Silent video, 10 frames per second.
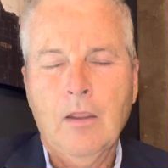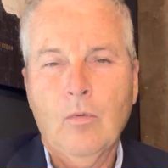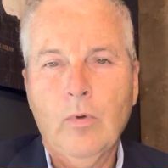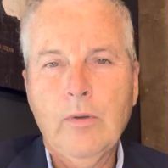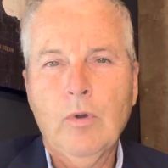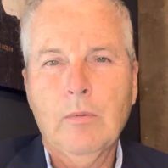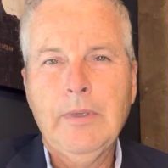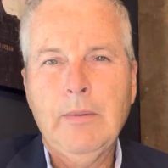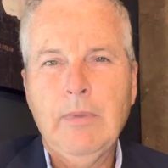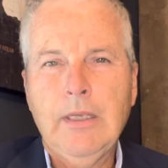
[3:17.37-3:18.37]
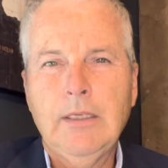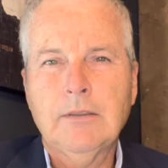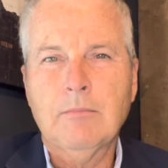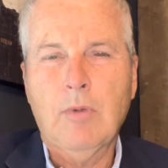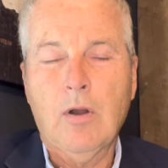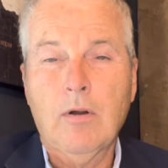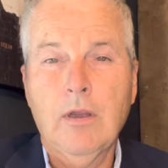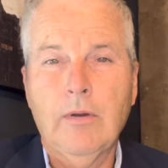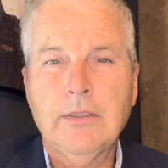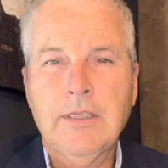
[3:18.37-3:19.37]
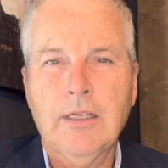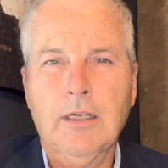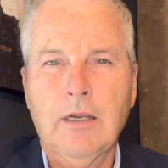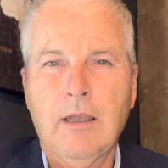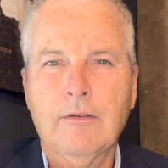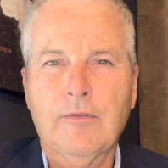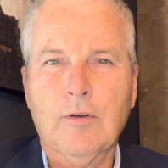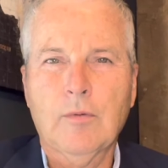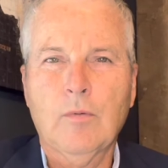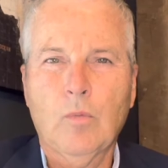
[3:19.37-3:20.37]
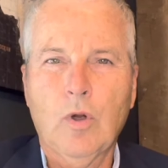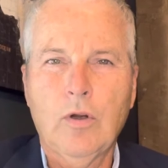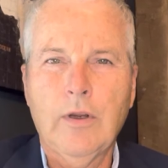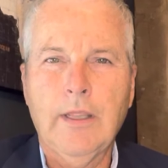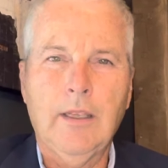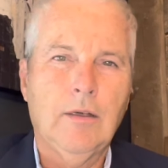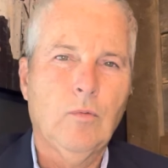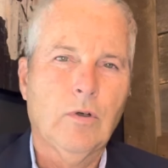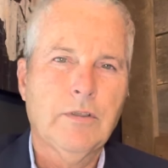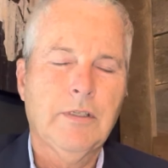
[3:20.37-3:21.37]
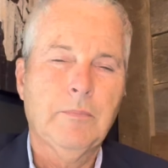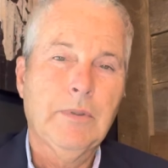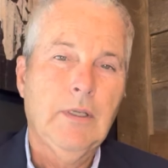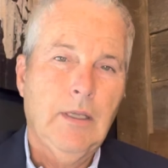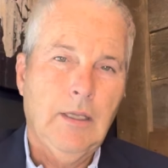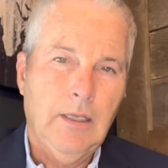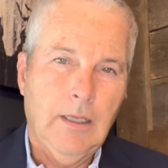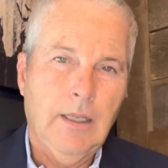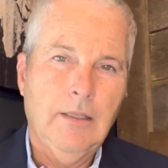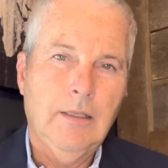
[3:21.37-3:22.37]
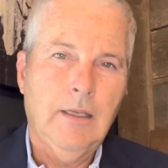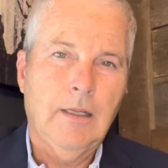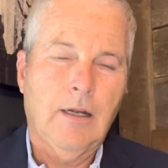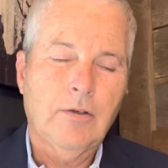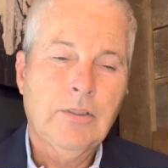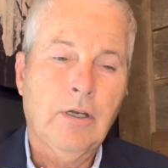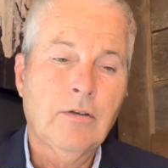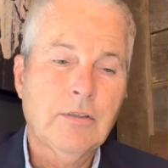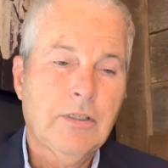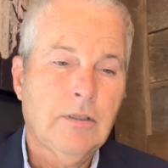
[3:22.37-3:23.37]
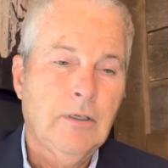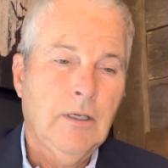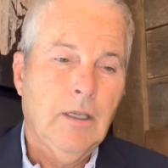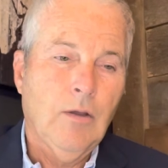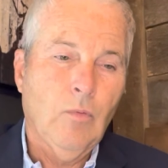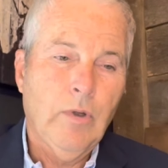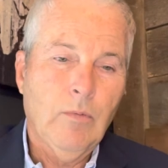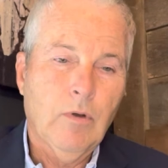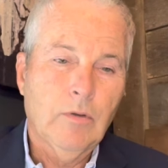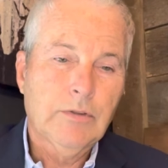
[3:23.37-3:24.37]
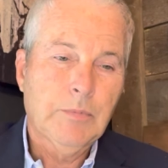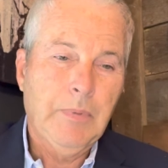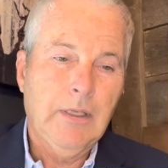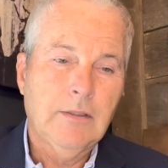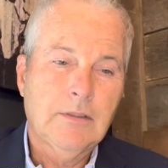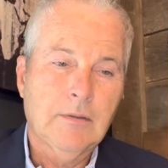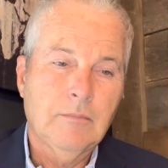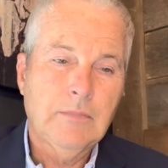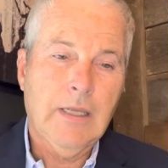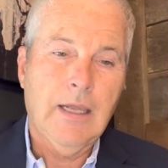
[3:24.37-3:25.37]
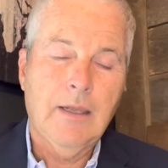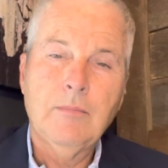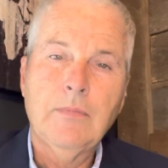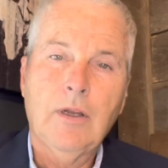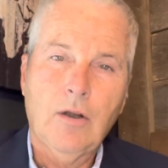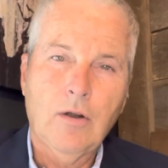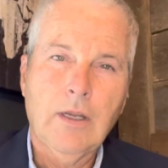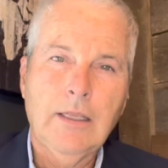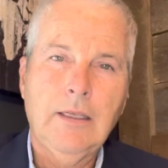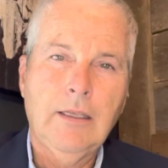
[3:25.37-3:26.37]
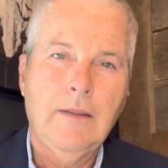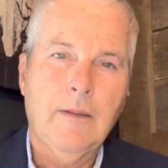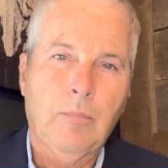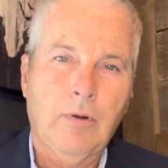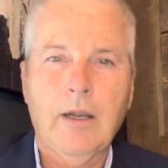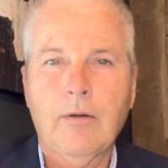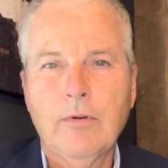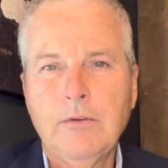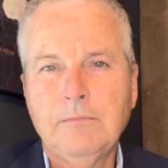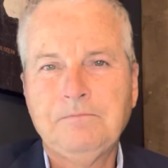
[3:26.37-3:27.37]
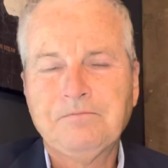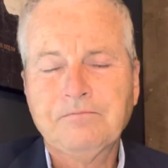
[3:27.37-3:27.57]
We will be meeting tomorrow at 10 o'clock for word and worship in, in our church. We will spend some time early in the prayer room.